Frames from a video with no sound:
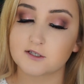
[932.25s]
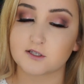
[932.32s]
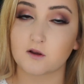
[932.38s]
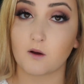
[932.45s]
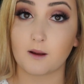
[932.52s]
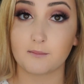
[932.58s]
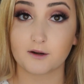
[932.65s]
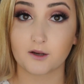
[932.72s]
so
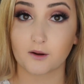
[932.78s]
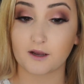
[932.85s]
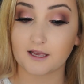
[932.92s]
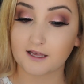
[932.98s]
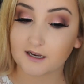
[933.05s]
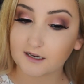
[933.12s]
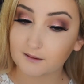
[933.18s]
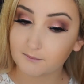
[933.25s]
I'm going to go
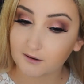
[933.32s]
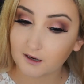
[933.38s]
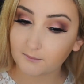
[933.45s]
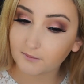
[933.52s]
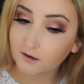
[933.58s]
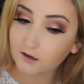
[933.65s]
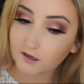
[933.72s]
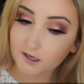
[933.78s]
ahead and
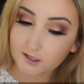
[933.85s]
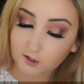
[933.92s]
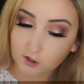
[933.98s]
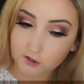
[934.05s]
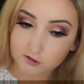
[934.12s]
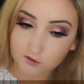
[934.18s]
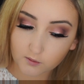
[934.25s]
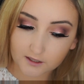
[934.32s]
pop on
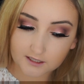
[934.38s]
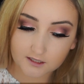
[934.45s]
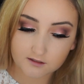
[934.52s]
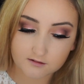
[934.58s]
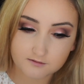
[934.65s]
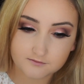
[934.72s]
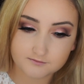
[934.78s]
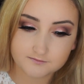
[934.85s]
Earthquake.